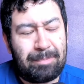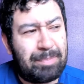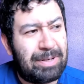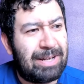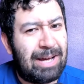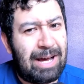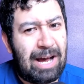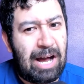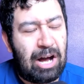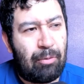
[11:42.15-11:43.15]
But
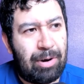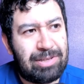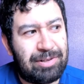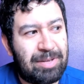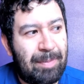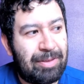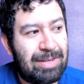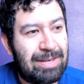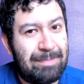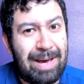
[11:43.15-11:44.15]
I want to talk about
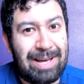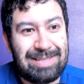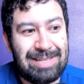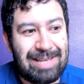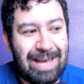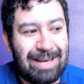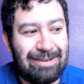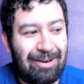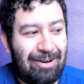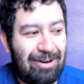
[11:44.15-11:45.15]
the impact he's
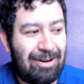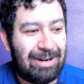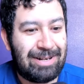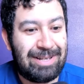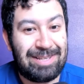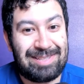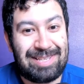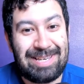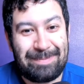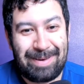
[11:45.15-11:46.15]
had on his
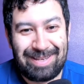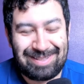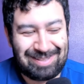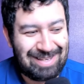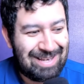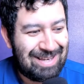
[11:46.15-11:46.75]
teammates.